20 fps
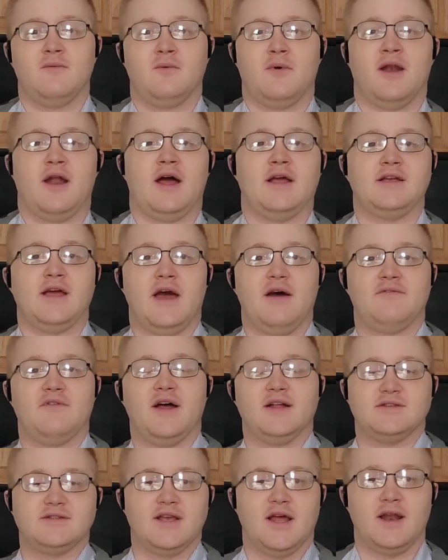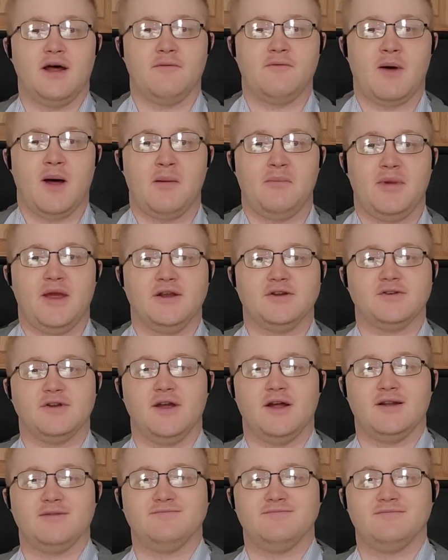when I have that set up on
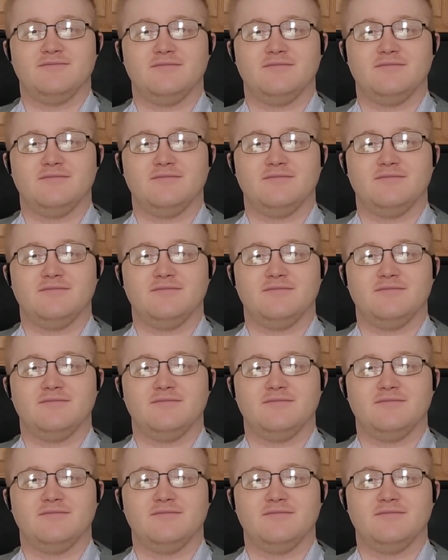Patreon.